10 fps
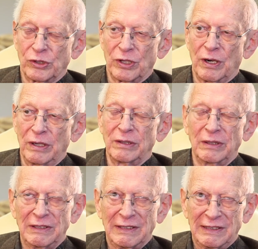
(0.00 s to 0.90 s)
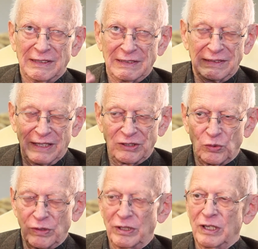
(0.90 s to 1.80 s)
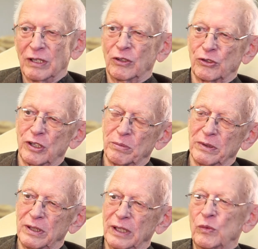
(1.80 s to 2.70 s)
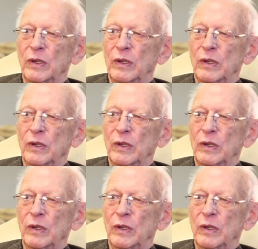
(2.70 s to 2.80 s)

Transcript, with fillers: started. That's where the hair goes up in the neck.